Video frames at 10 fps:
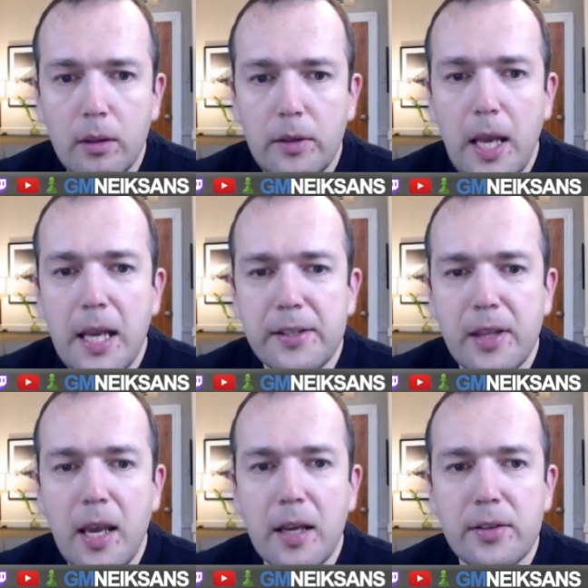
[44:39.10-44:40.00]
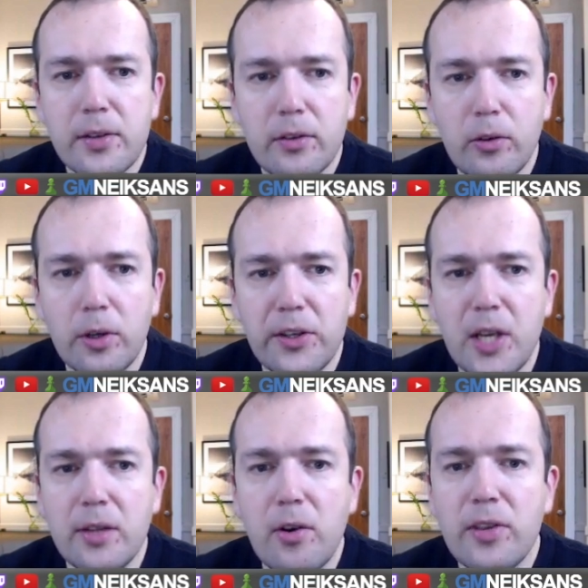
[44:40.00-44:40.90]
Takes, the rook is
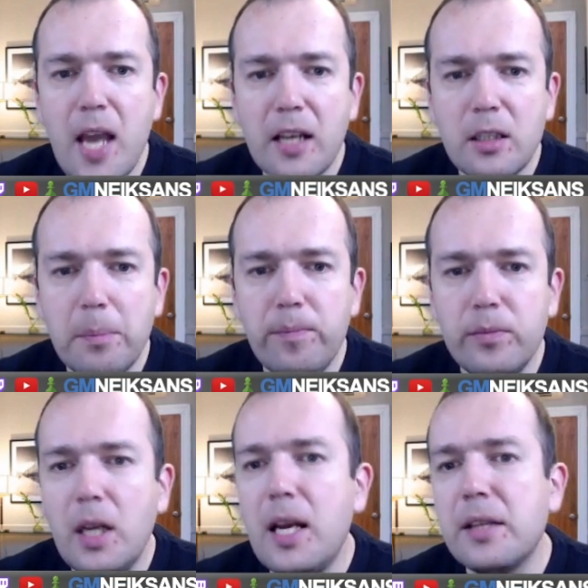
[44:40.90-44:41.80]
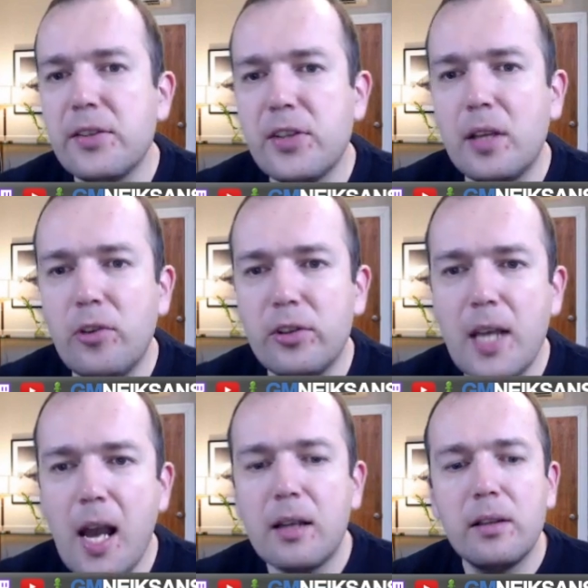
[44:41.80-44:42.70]
under attack, the knight is under
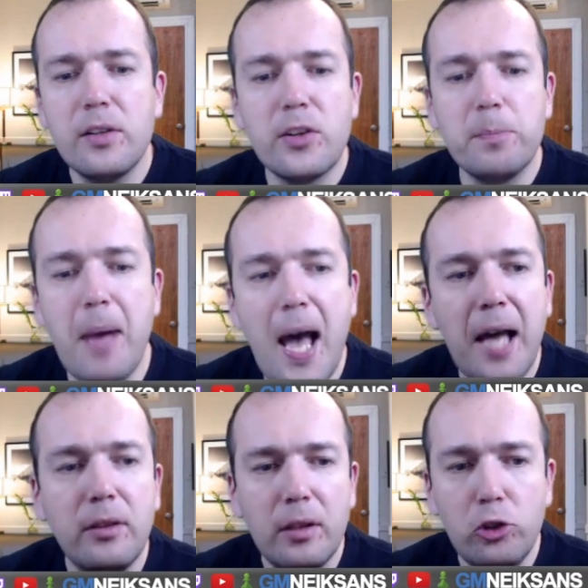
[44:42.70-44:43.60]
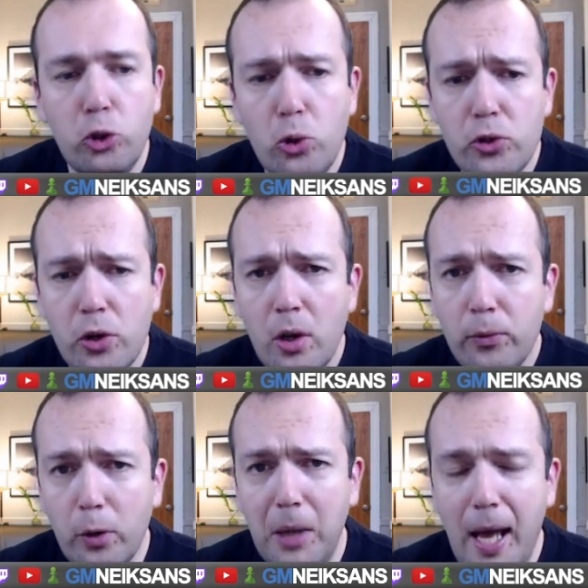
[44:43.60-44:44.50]
attack. This is bad news
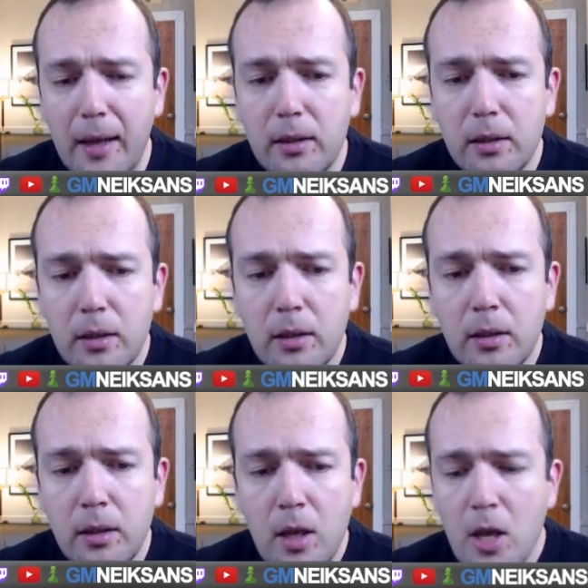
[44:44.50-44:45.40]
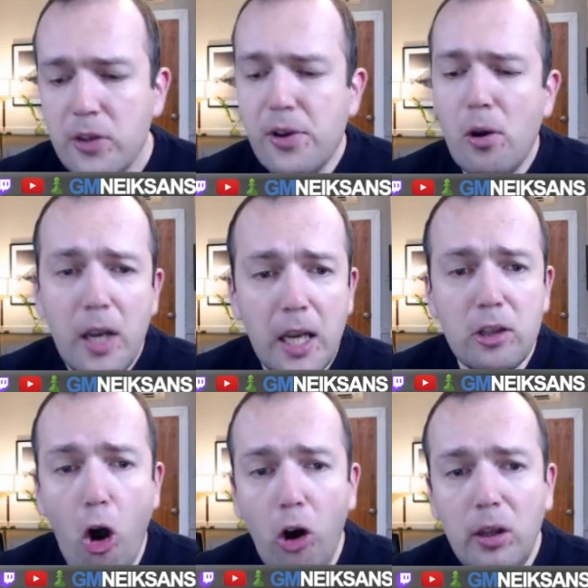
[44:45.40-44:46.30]
for black. So it
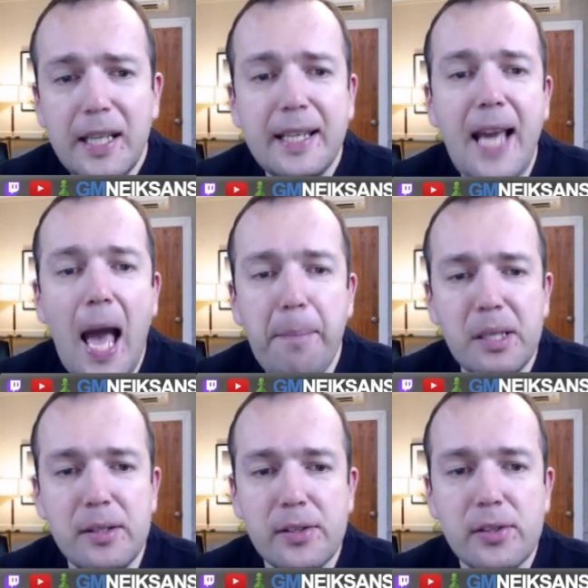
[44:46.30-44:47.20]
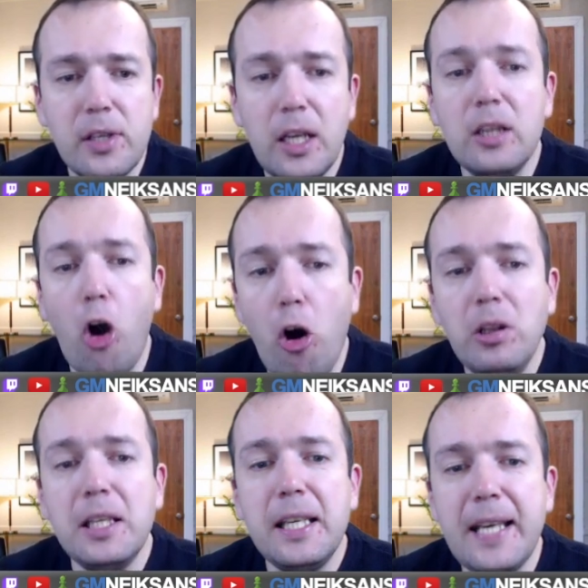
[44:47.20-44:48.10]
only happens
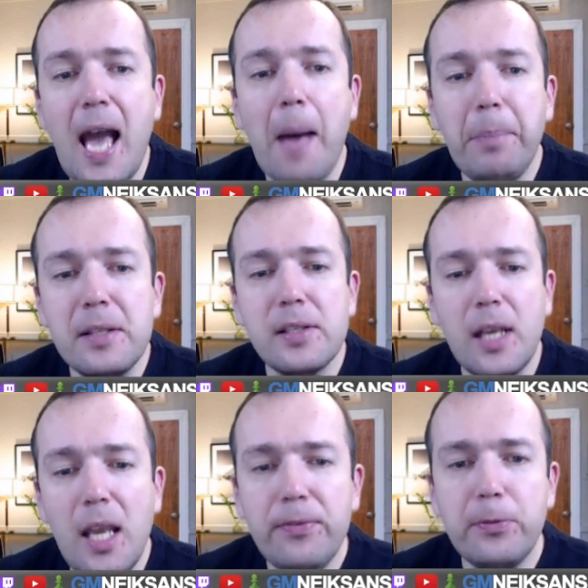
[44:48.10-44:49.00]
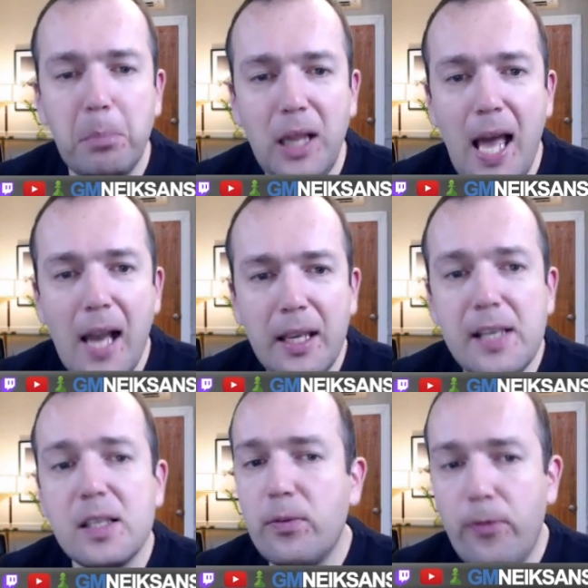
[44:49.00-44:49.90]
if black
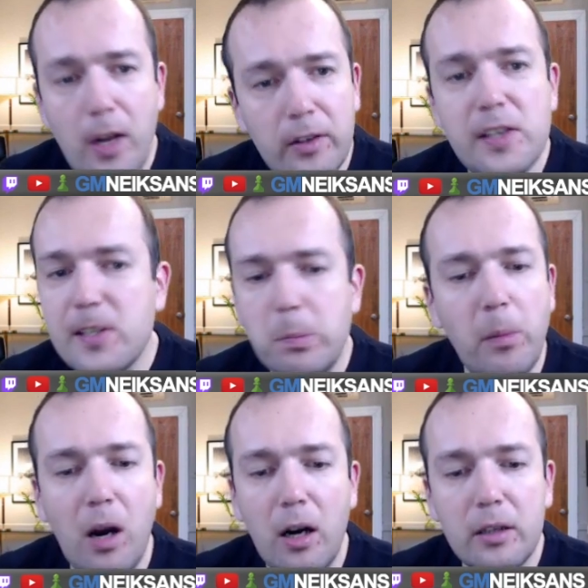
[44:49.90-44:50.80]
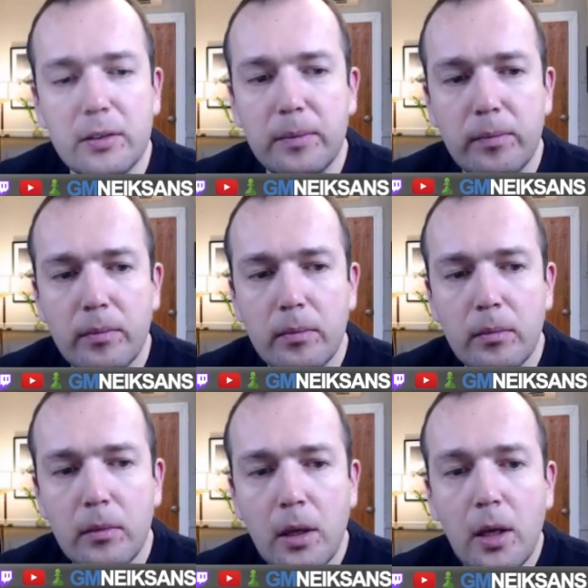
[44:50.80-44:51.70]
is very smart.
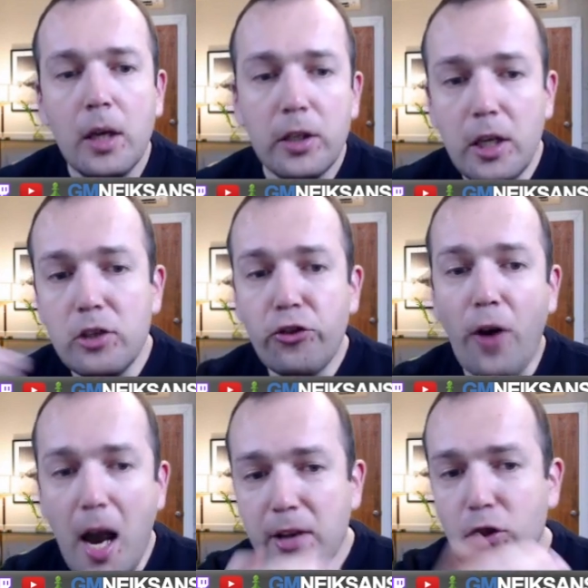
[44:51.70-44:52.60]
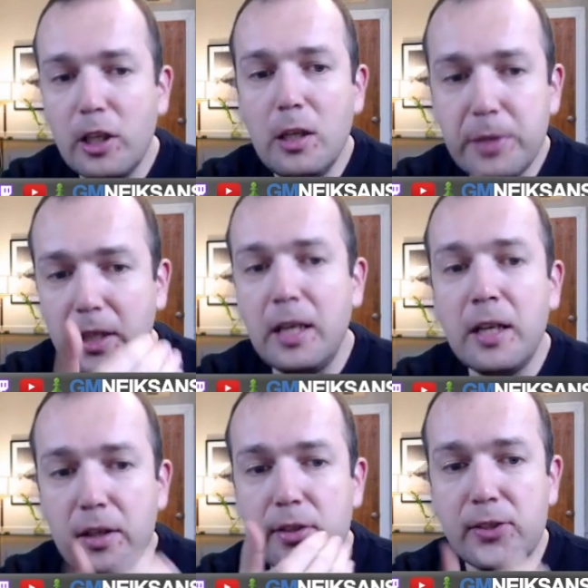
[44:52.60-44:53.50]
He tries to keep the king
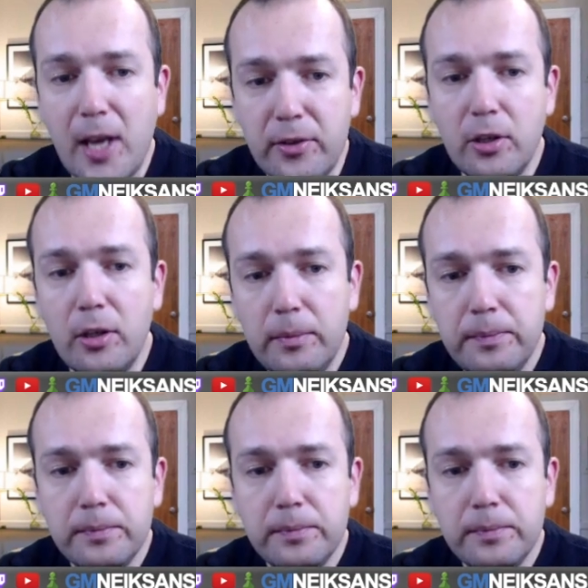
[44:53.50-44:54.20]
in the center,